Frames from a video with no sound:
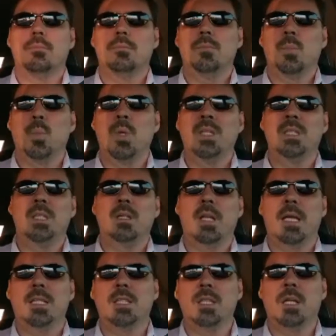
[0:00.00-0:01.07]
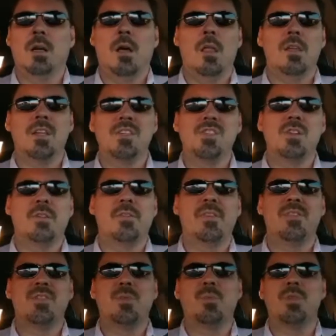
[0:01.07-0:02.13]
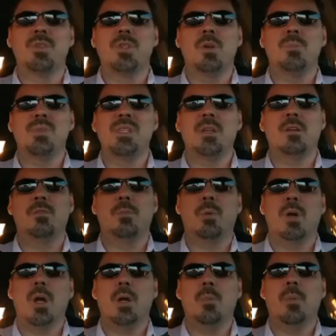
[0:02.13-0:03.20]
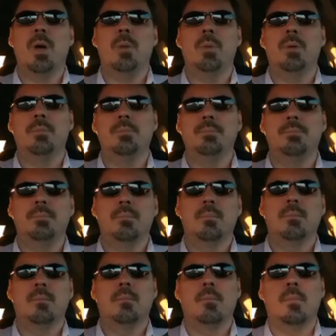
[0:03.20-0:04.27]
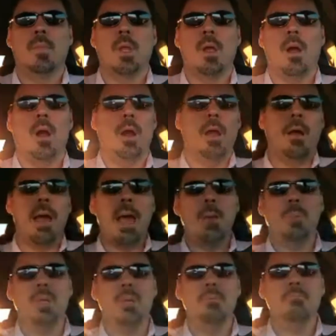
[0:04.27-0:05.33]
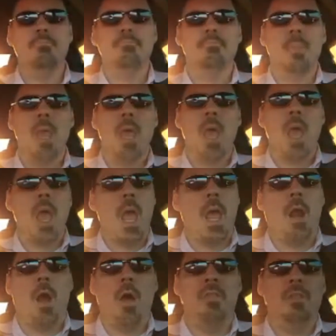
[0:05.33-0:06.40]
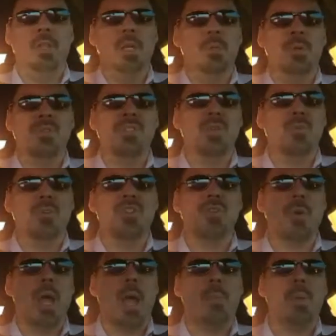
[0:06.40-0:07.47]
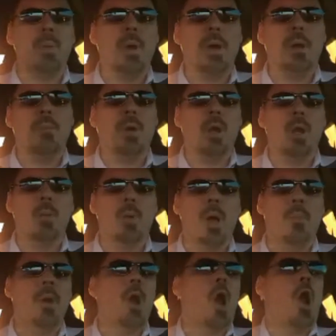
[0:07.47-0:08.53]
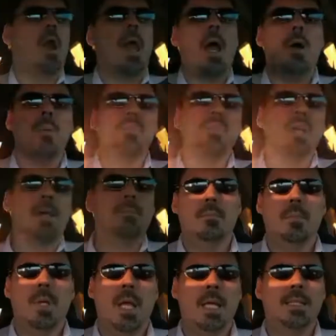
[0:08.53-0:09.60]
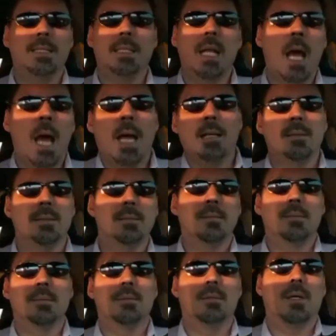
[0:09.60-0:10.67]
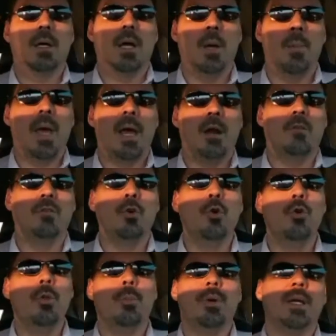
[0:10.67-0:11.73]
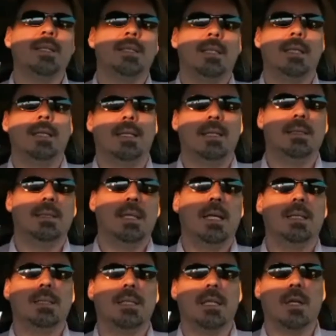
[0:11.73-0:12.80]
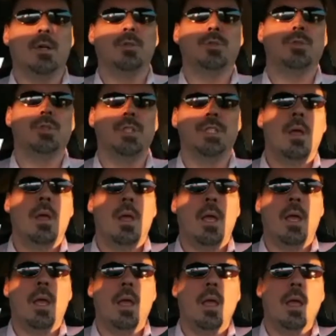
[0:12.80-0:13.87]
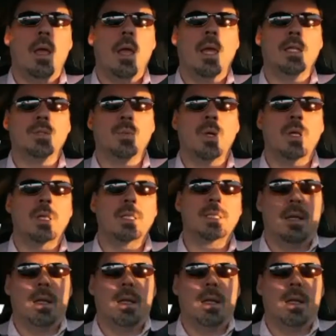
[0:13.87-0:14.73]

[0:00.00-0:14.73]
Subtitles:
wins the election, and all the conservatives that were so upset over Barack Obama are now happy, and all the liberals that were so happy about Barack Obama are now upset. It's not a matter of who the president is, it's a cultural issue, as well as